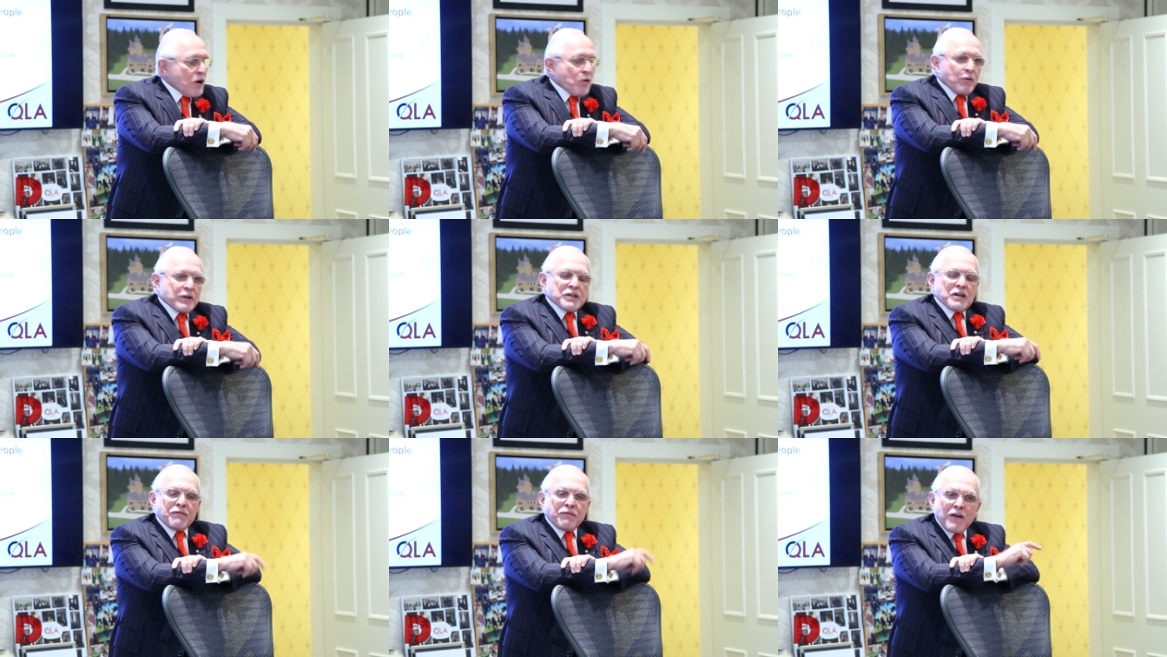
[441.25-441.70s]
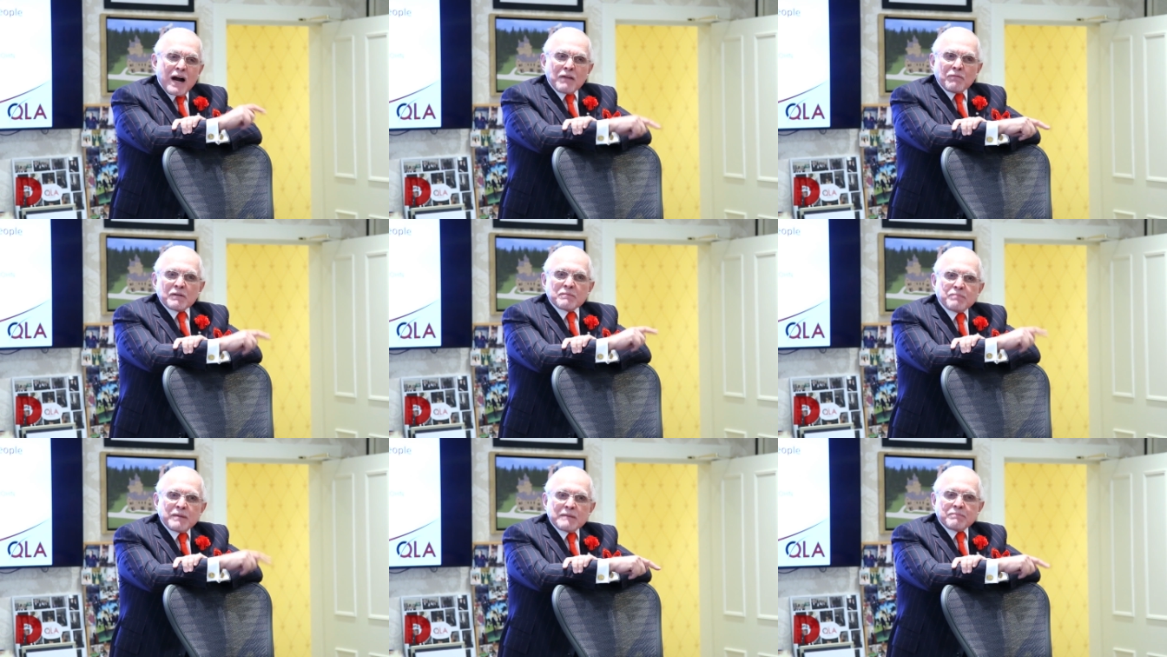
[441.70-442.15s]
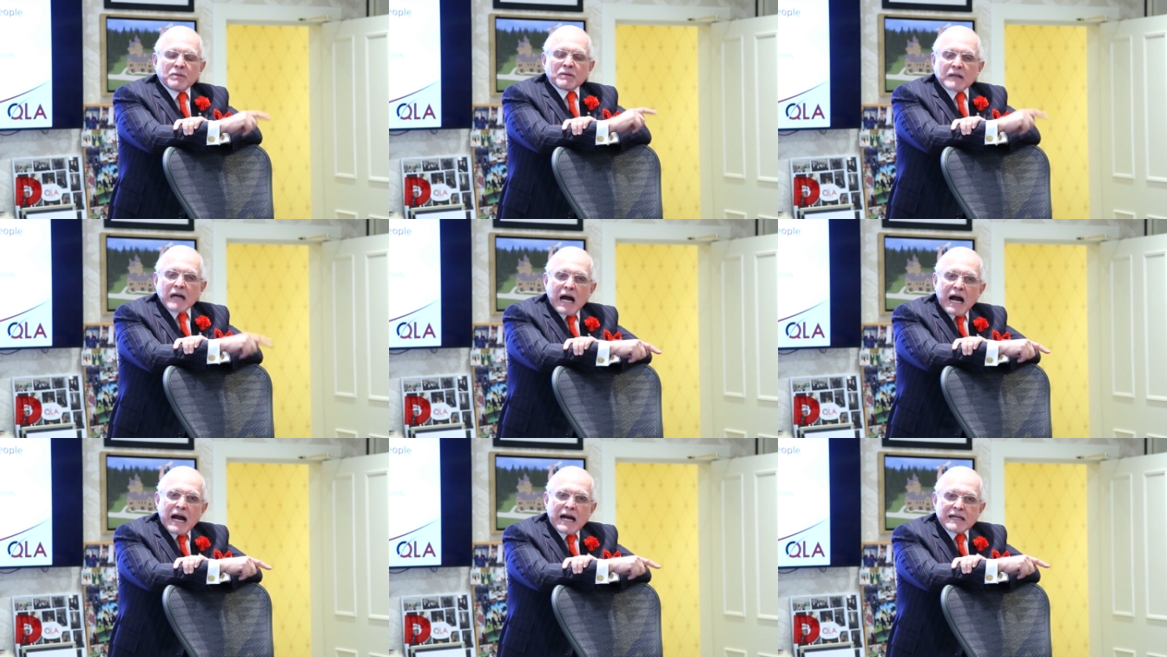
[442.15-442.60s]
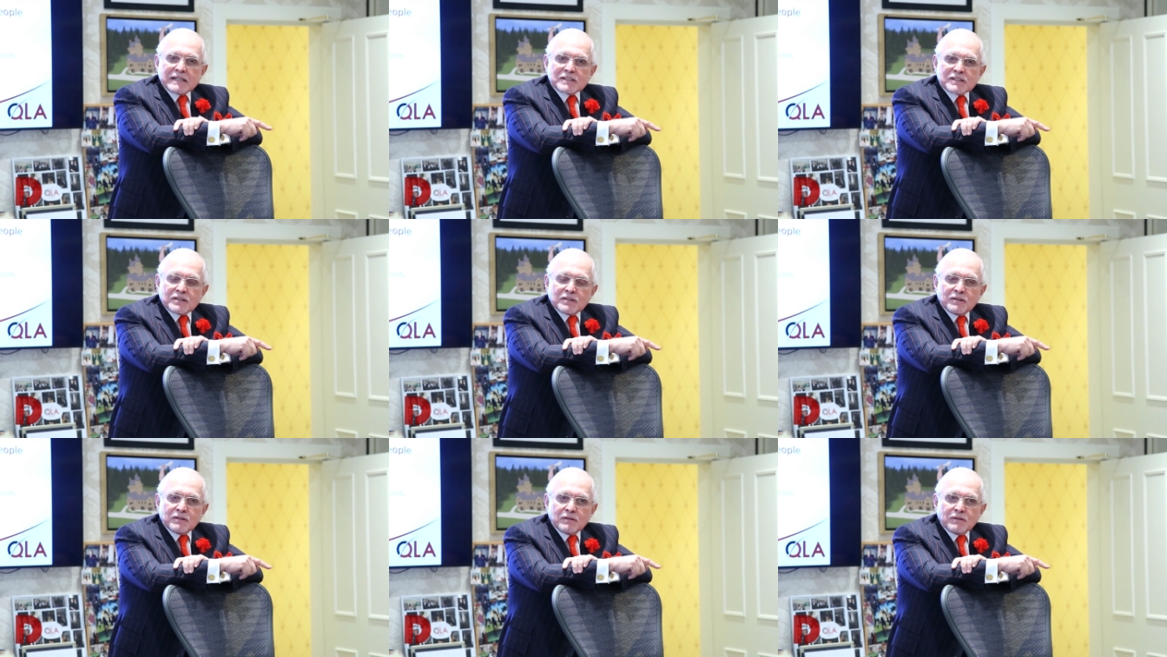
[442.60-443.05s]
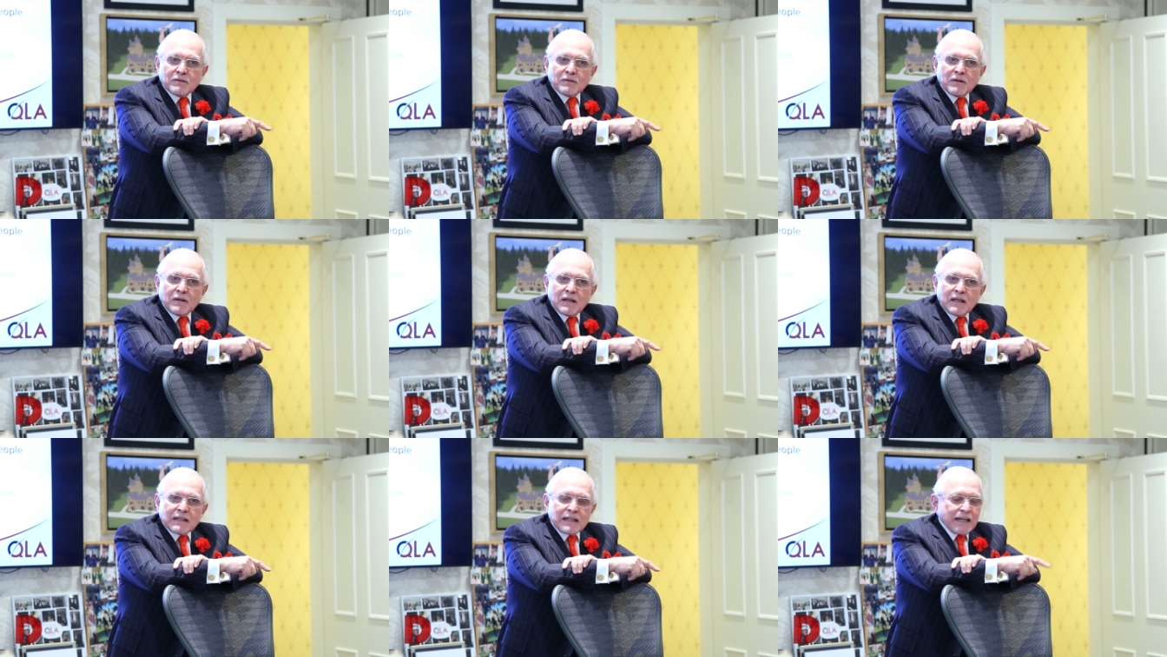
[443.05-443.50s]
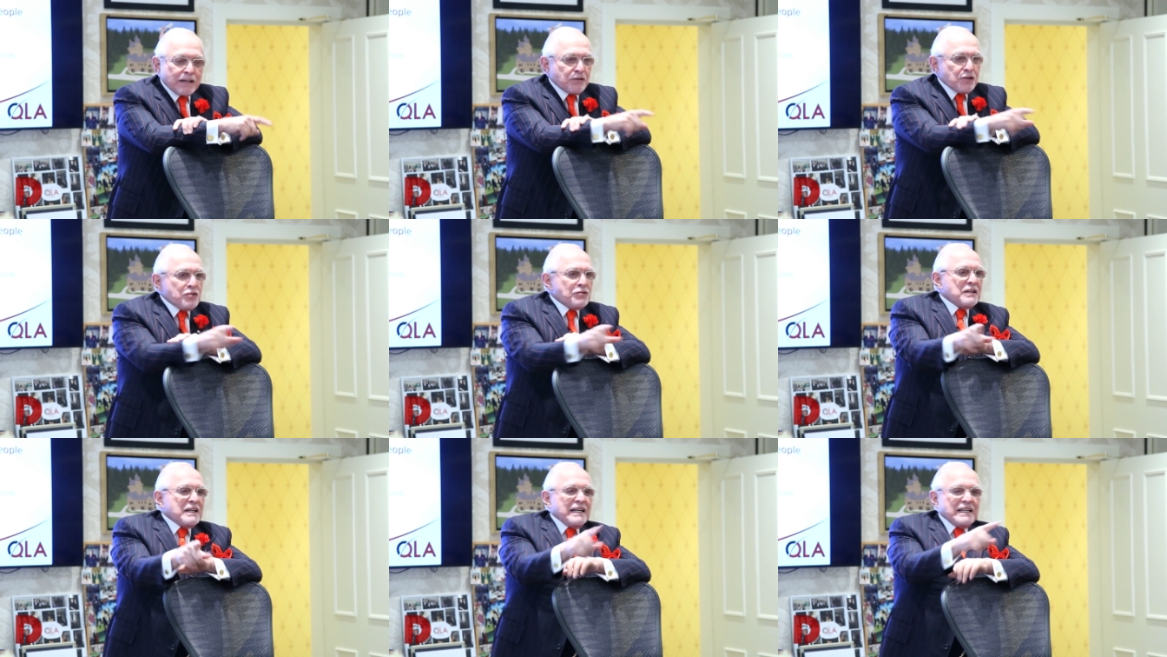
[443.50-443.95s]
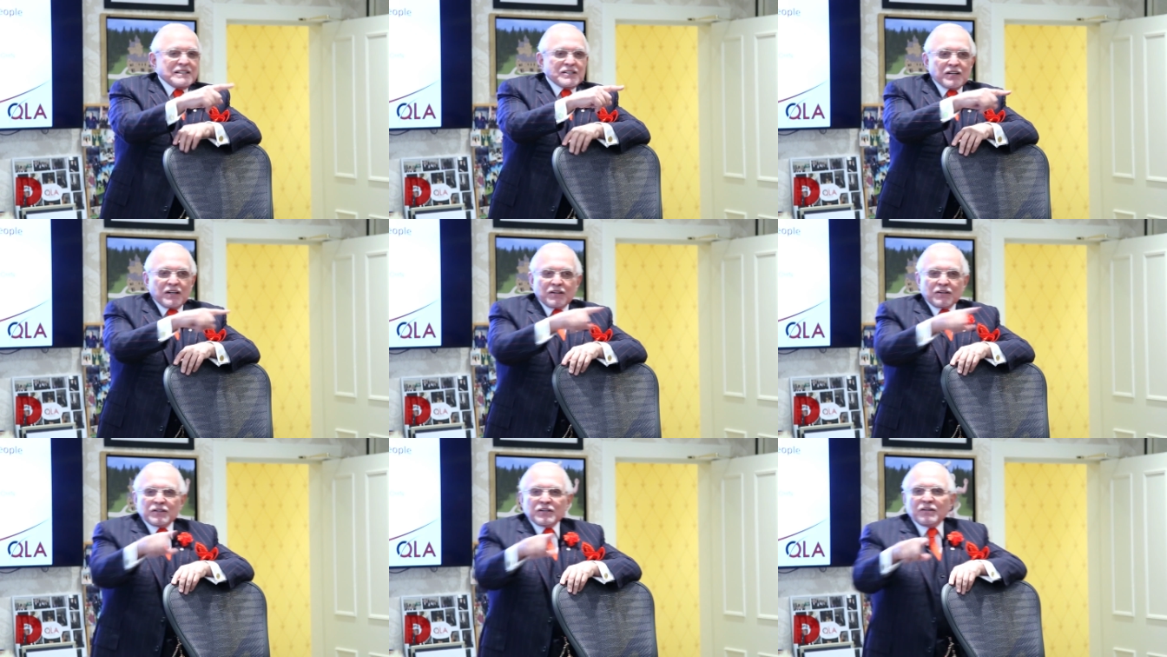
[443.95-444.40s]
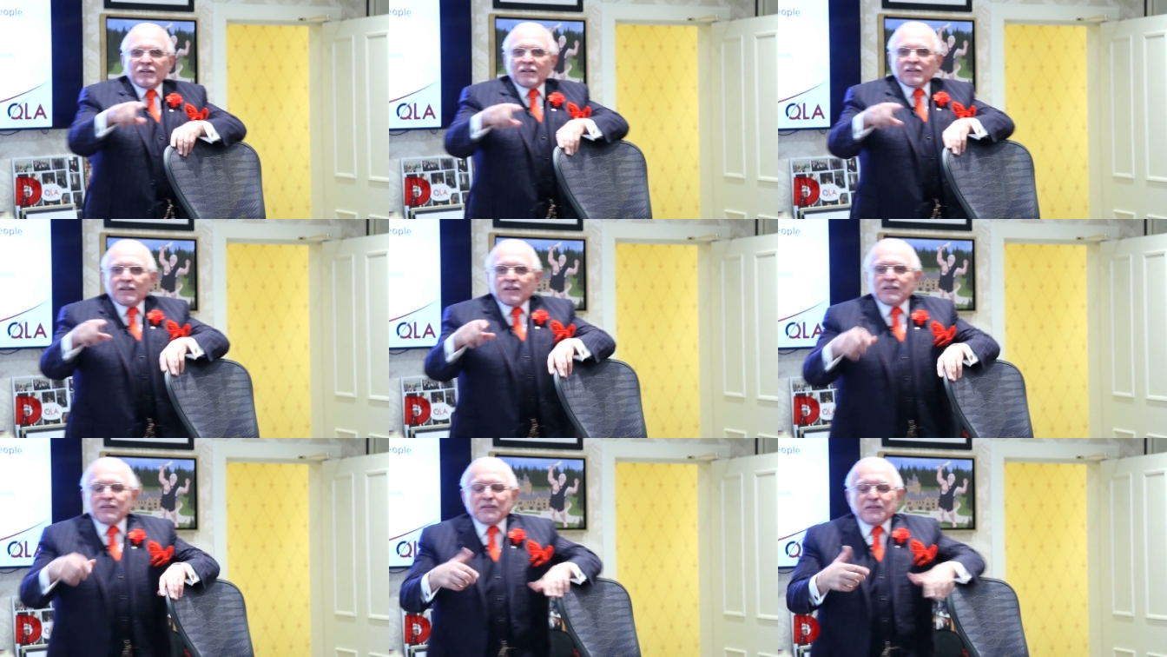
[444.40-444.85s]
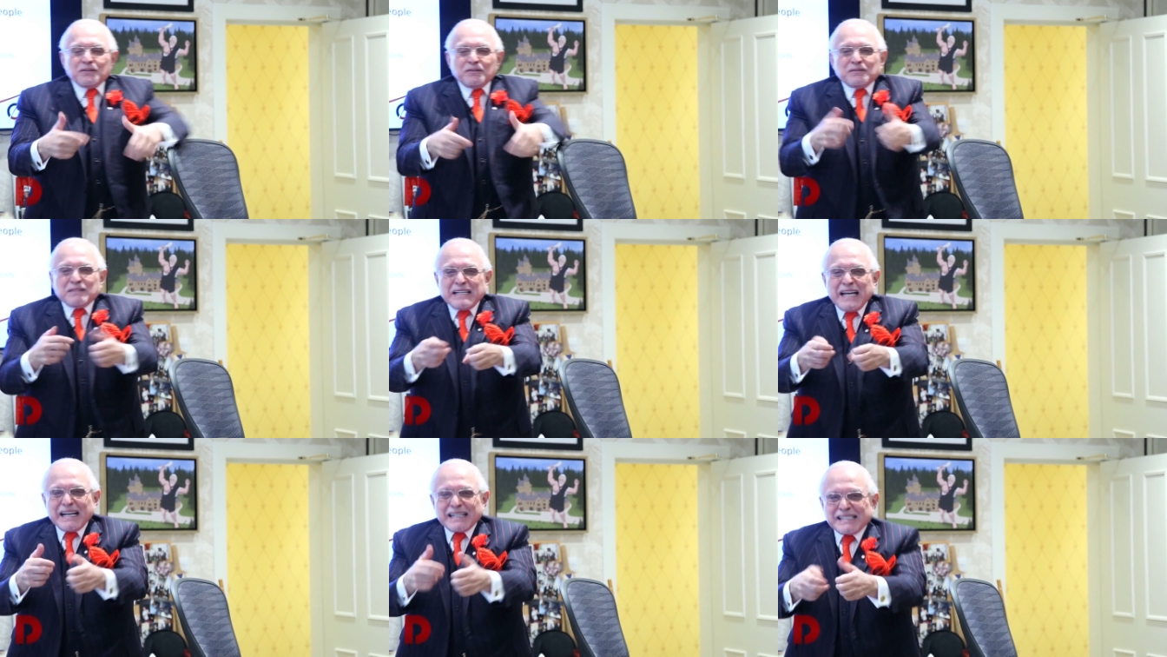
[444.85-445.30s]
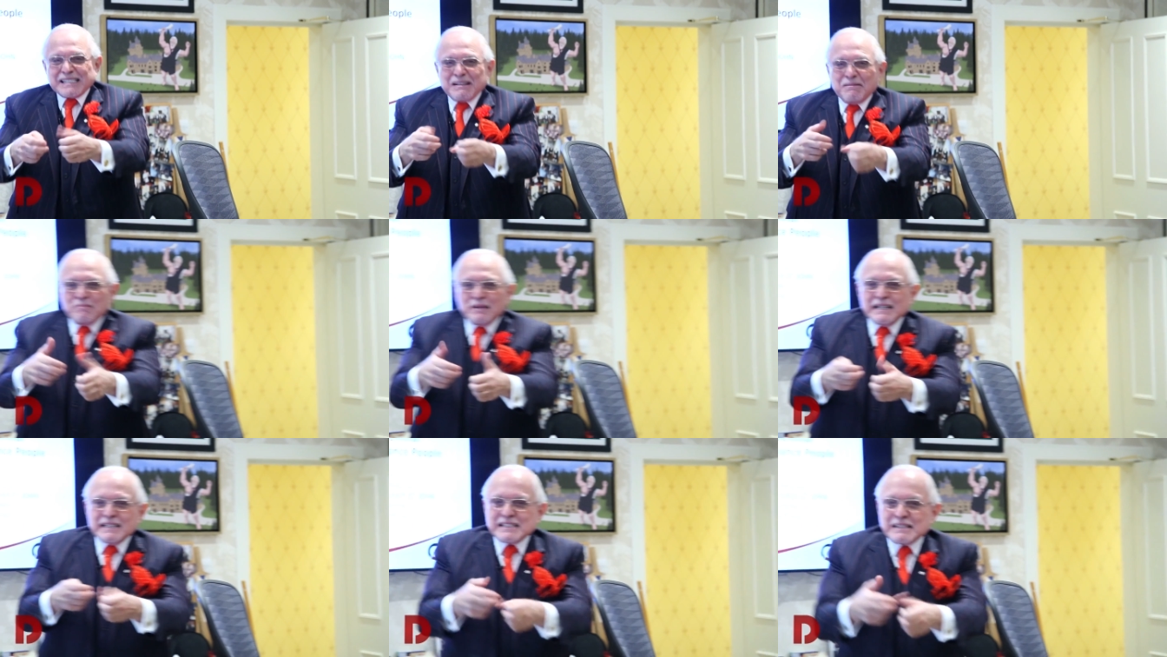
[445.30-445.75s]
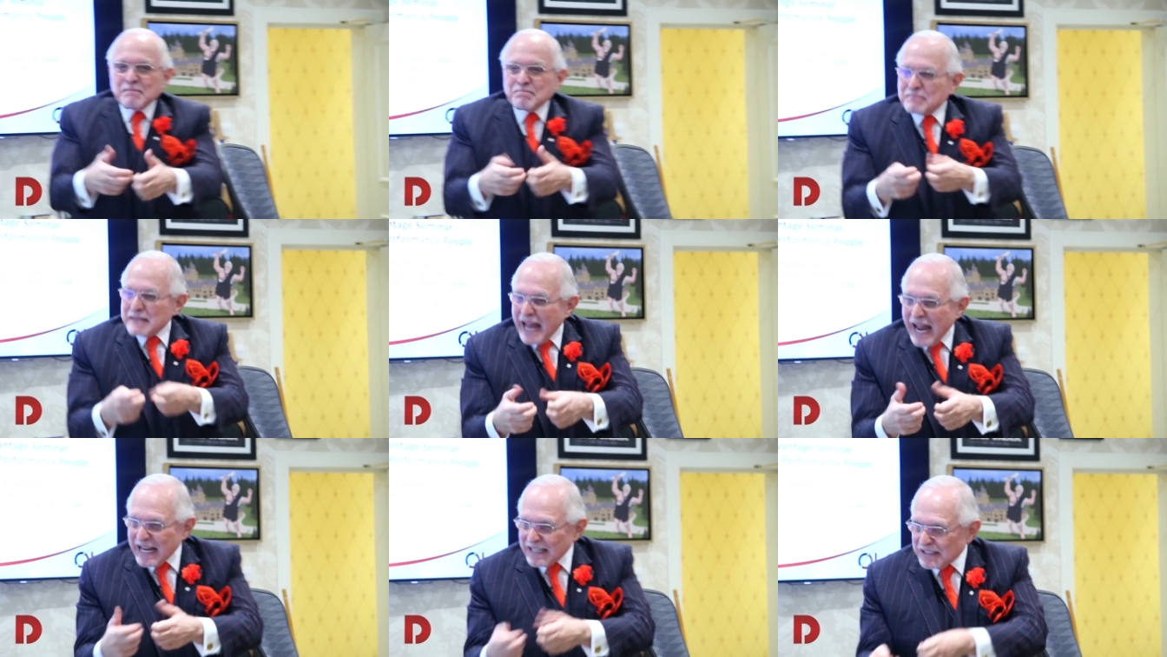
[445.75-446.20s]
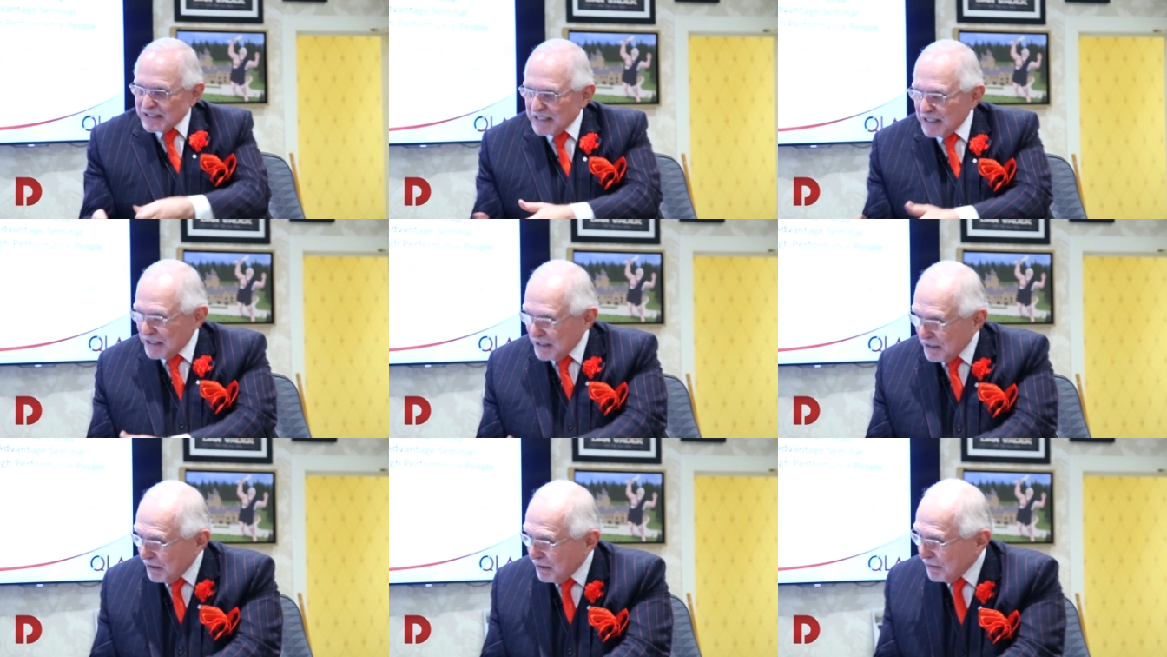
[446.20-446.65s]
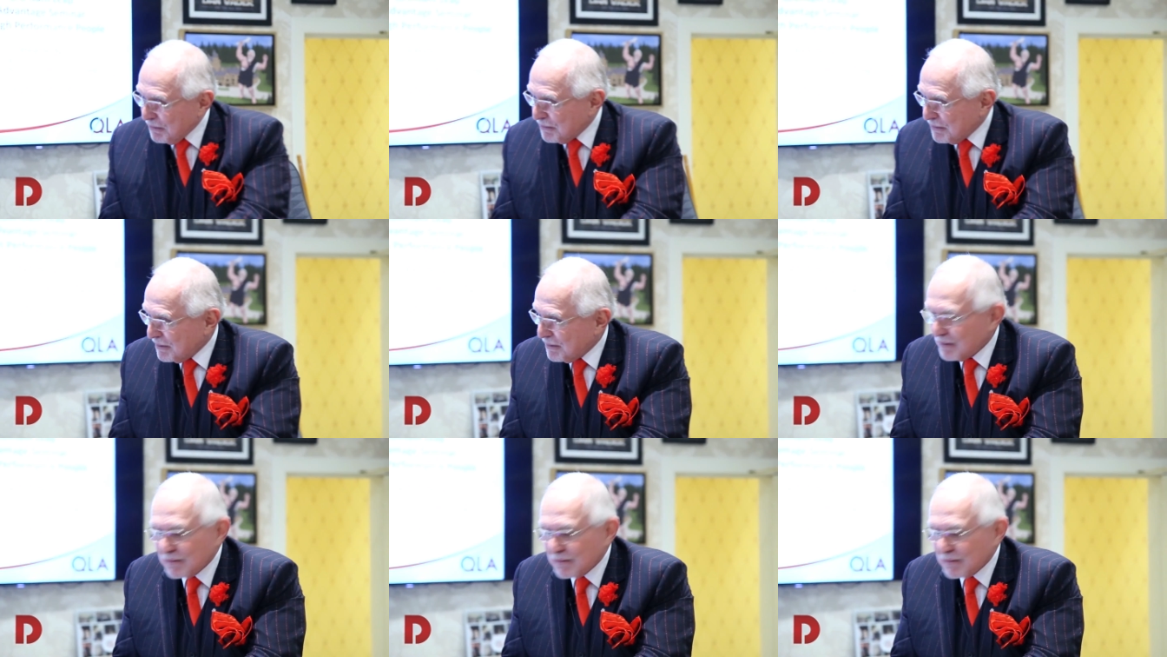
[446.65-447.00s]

When you fuck with people, guys, like we, each other, you, you, you text somebody something nasty, you know?